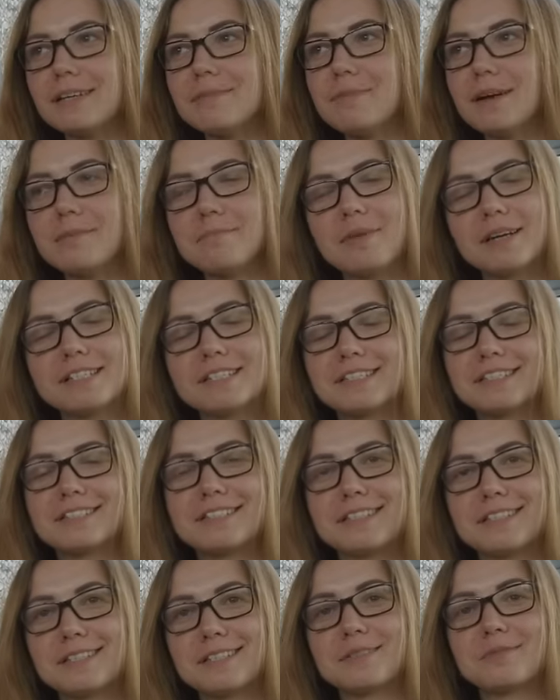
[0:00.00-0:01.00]
My master
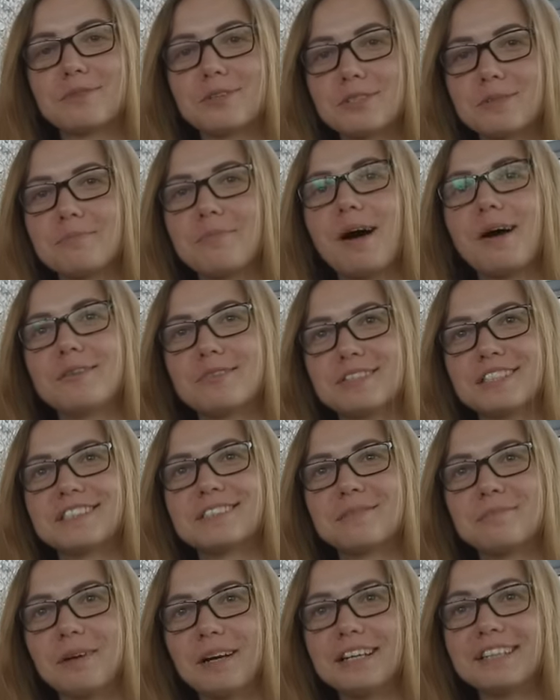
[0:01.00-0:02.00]
thesis was about
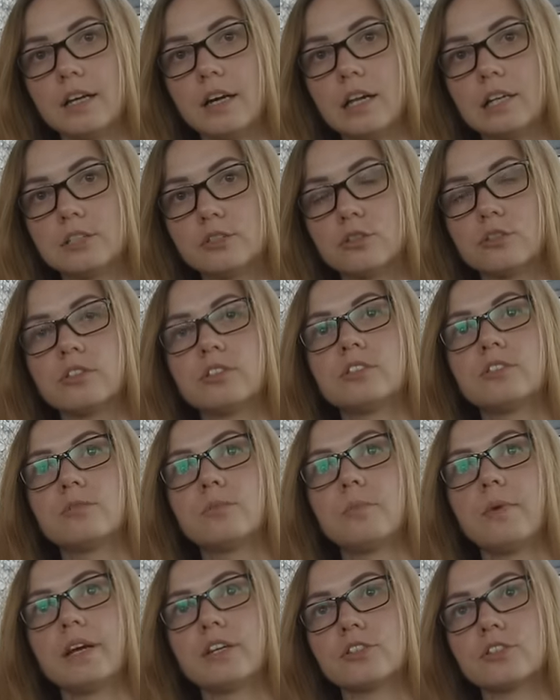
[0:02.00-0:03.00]
gender bias, alternative
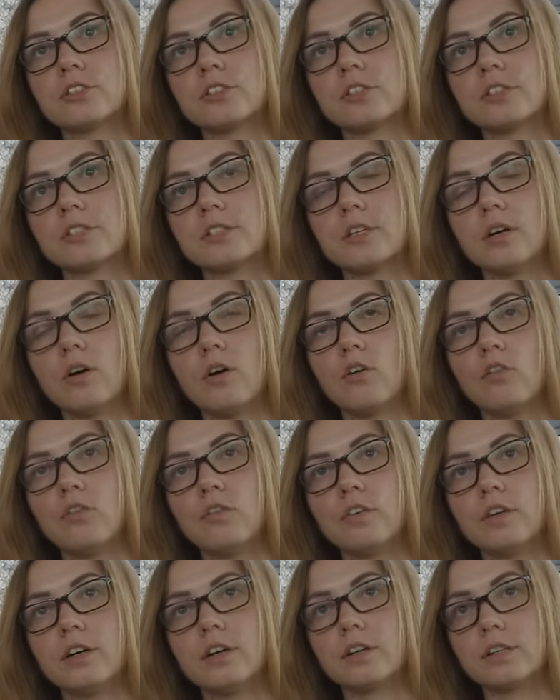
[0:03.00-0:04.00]
measures of
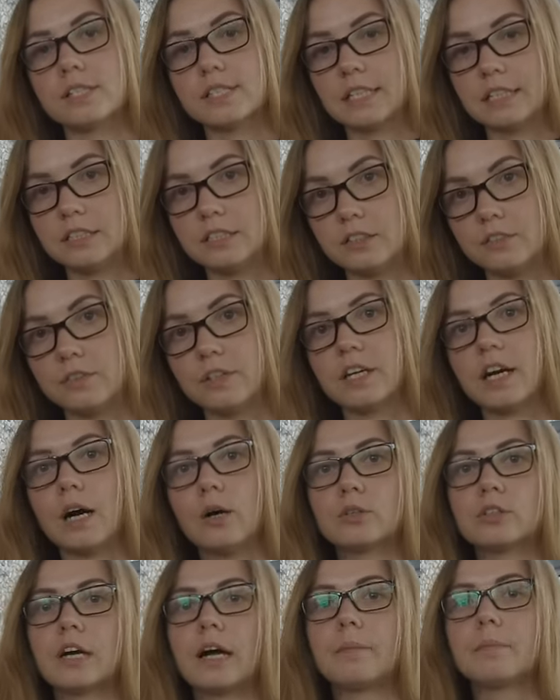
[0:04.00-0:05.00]
uh, scientific
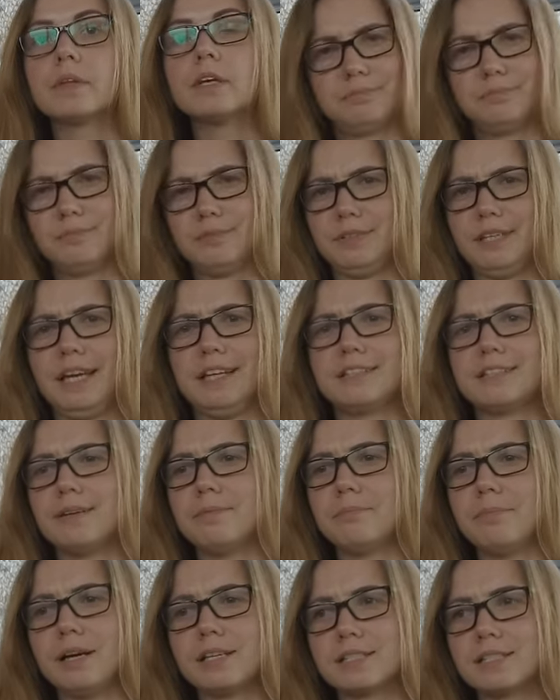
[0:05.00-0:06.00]
outcome. We had
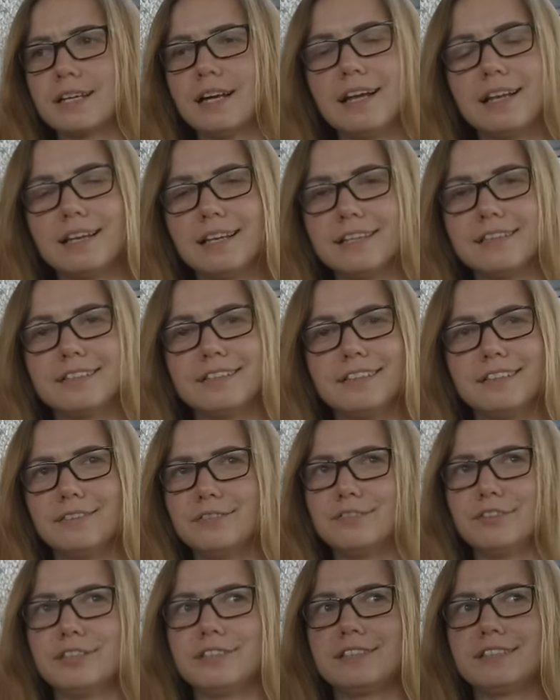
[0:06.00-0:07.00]
some Pascal
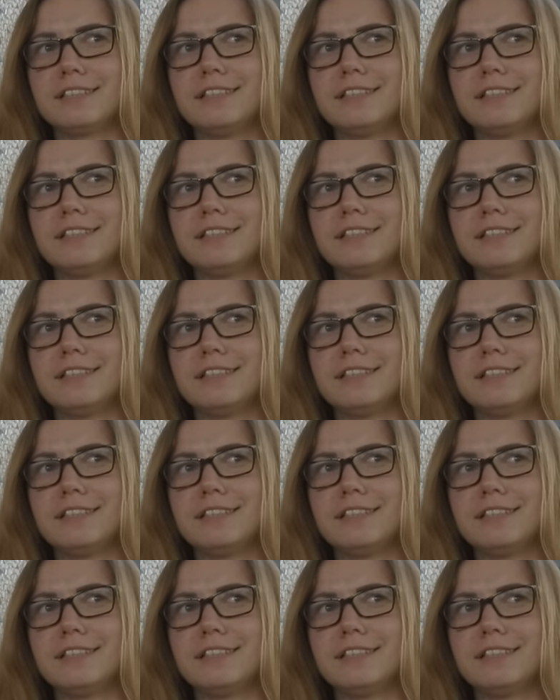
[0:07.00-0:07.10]
and what is